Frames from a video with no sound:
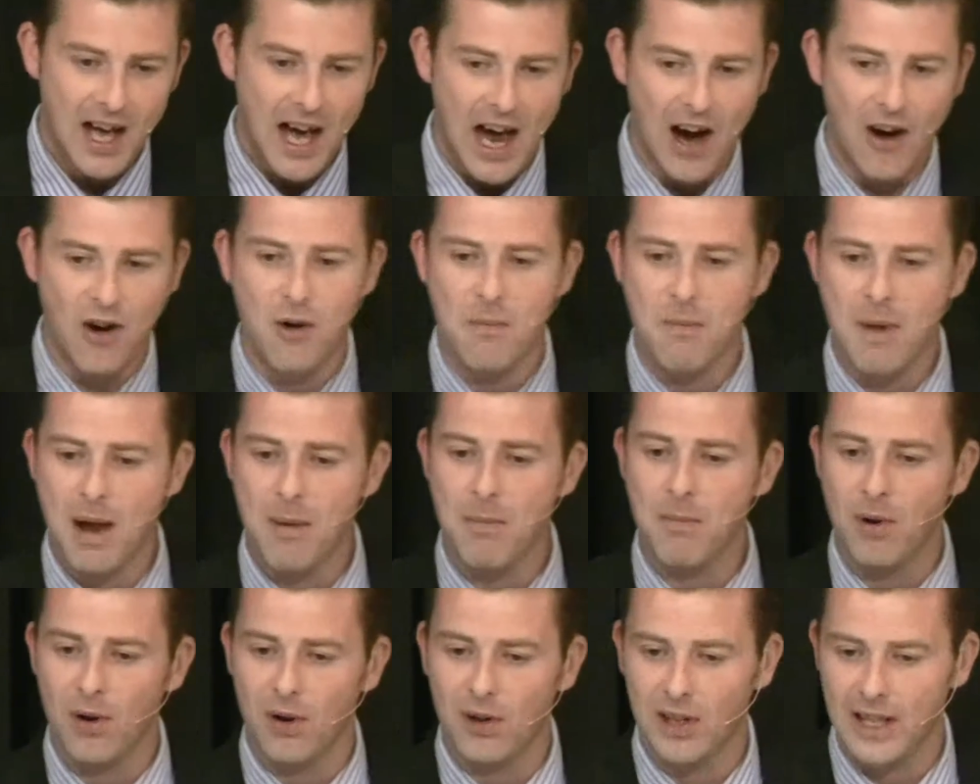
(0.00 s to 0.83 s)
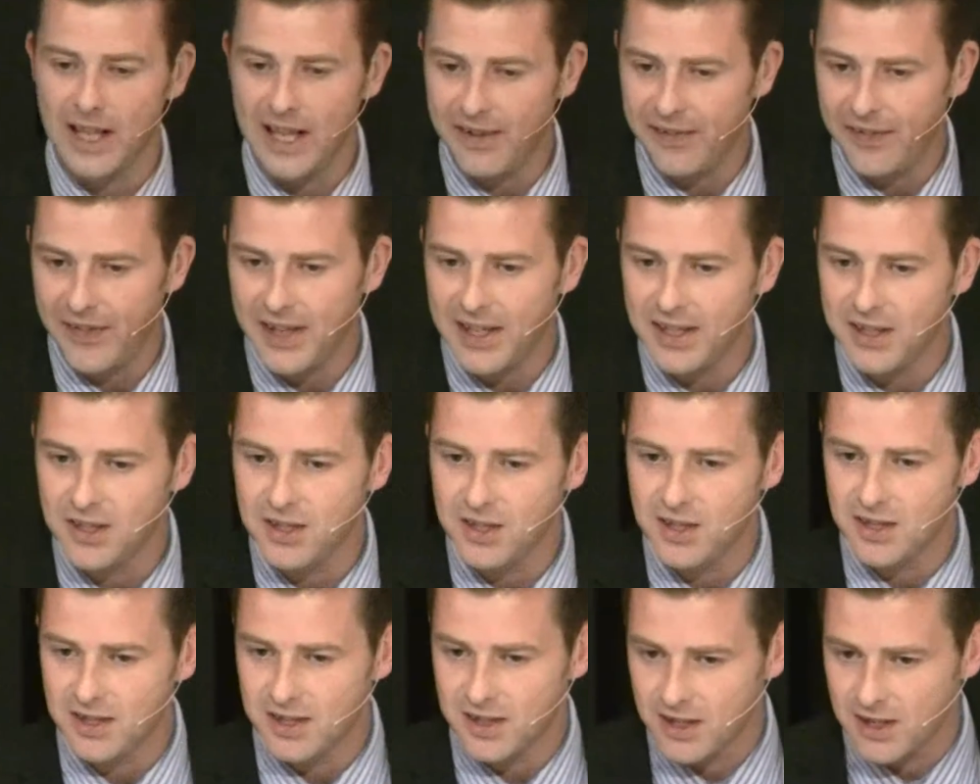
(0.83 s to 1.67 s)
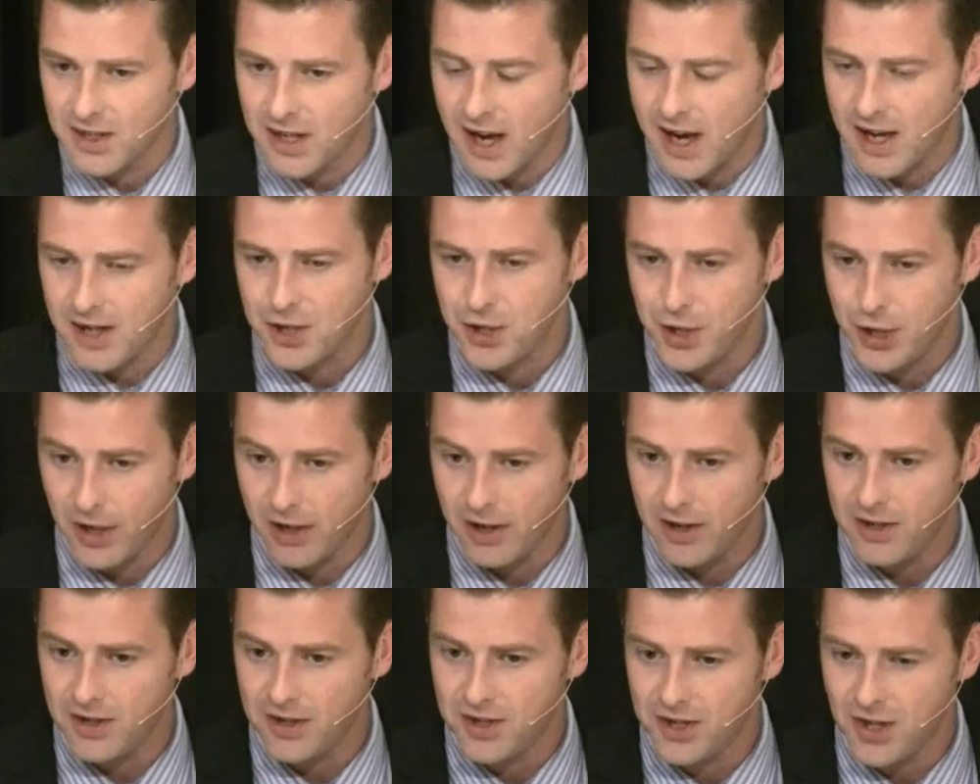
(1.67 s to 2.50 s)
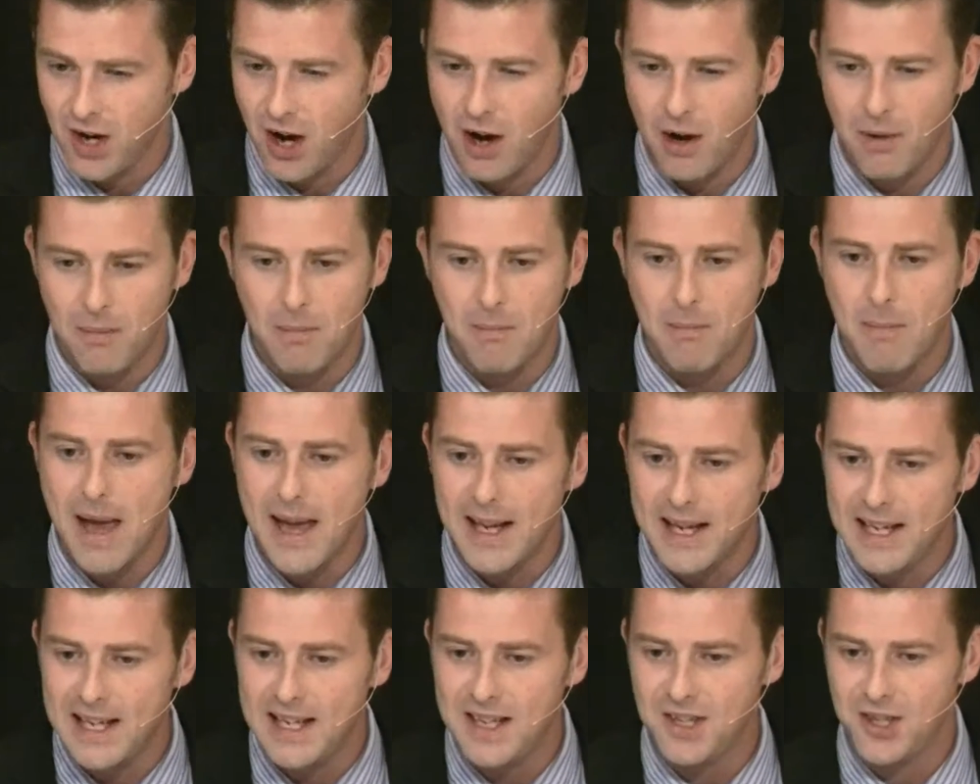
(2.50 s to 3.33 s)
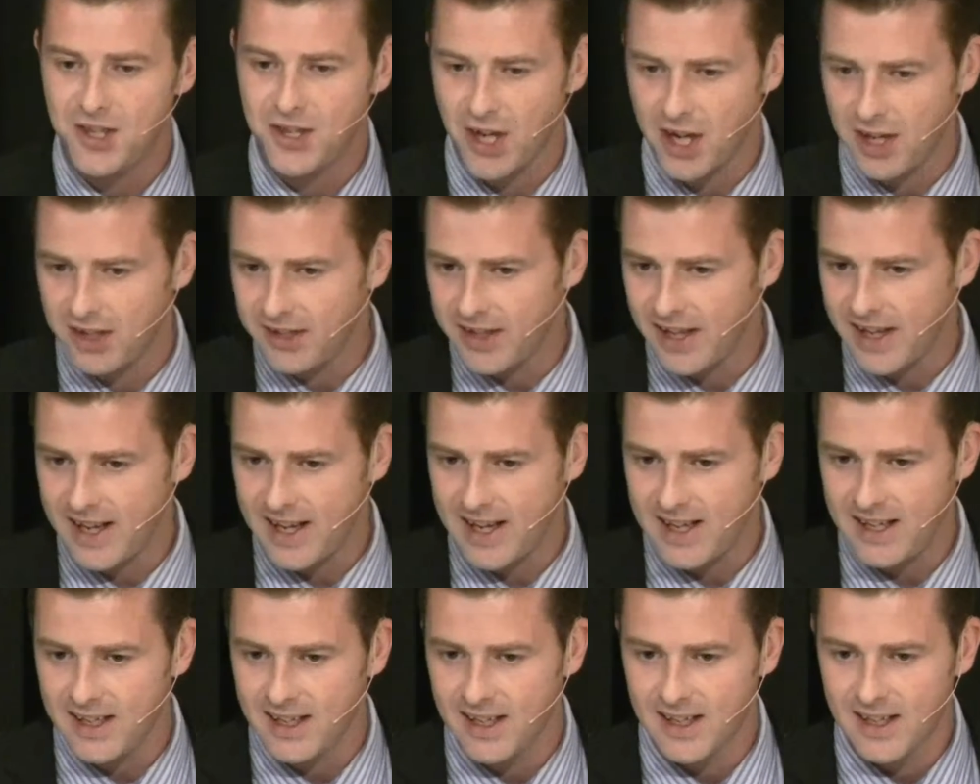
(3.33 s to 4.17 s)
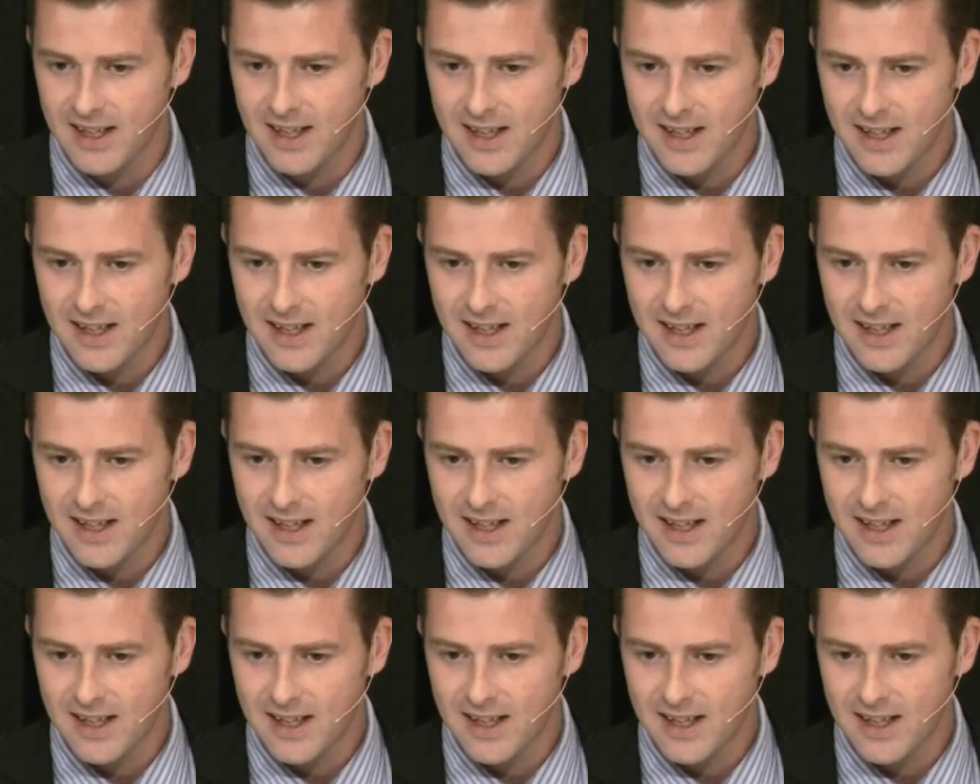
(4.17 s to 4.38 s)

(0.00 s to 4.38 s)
I remember leaving uh, church on many Sunday